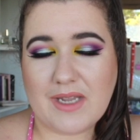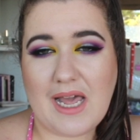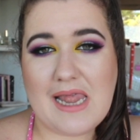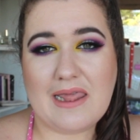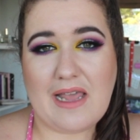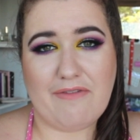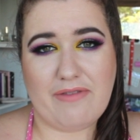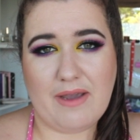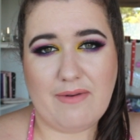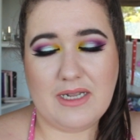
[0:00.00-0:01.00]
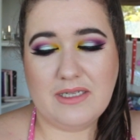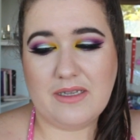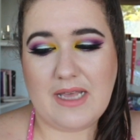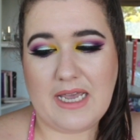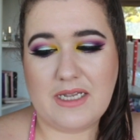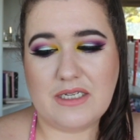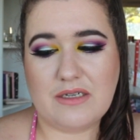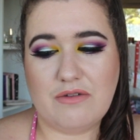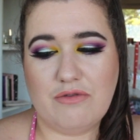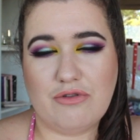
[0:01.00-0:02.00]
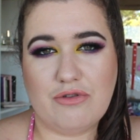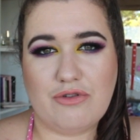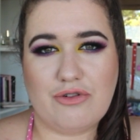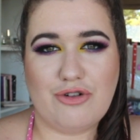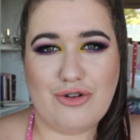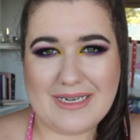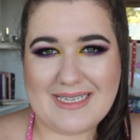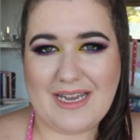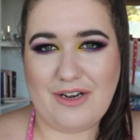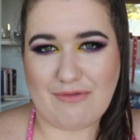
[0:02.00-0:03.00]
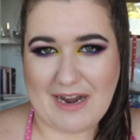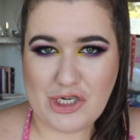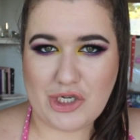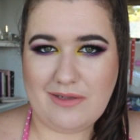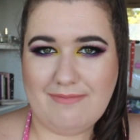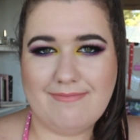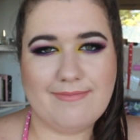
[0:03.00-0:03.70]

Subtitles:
I love that one. So that is Chris and Rachel